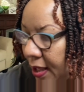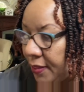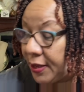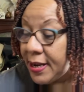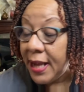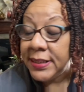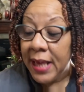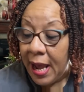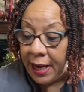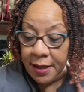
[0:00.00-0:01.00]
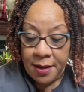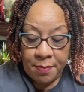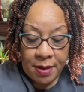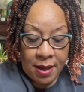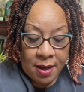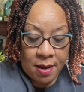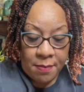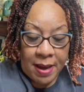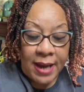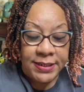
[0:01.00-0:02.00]
The next item,
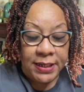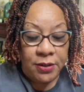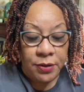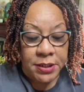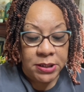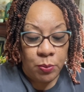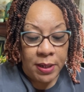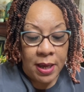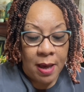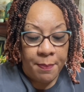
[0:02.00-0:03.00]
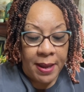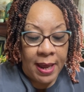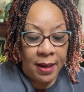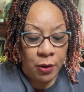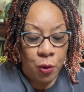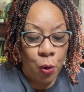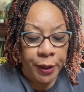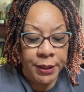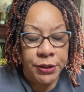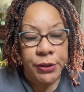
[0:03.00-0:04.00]
I did look this one up, and
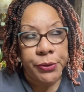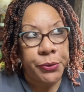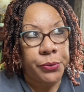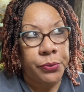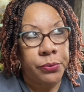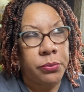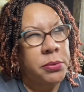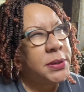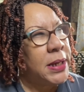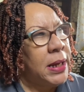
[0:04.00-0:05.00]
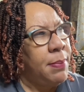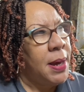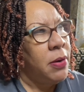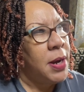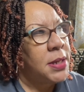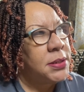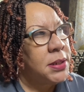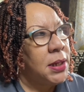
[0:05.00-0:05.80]
according to, was it eBay or Etsy?